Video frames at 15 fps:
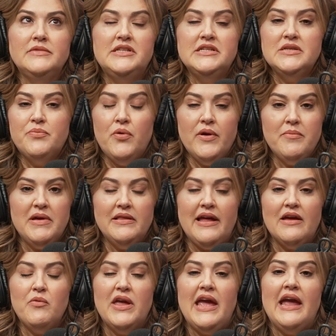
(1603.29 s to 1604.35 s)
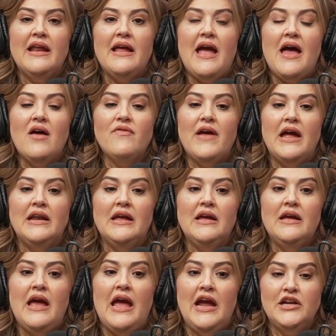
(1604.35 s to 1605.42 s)
disappointment. Like we can't have
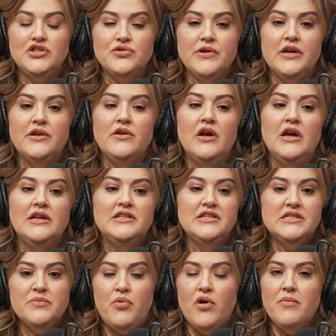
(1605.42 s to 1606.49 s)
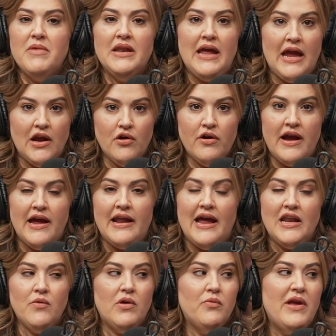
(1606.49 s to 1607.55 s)
any hatred, disappointment, anger at
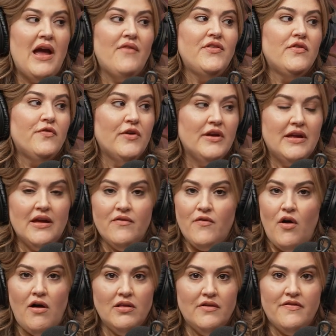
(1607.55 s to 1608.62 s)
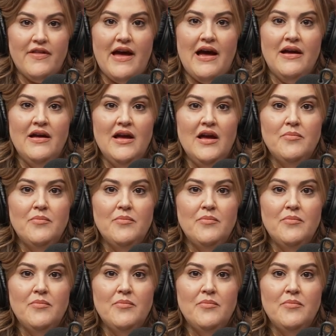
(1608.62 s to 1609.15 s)
anyone. We have to forgive all of that.